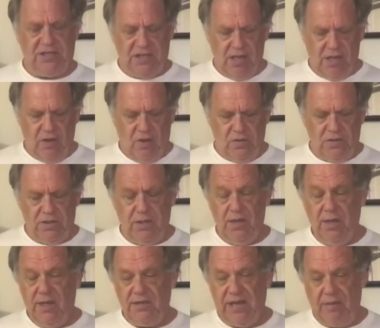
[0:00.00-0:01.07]
16th notes,
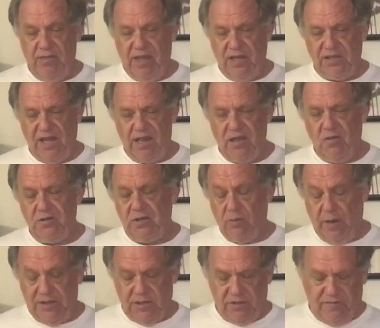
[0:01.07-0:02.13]
same thing as eighth notes,
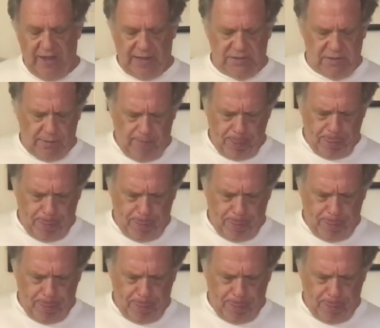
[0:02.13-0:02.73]
twice as fast.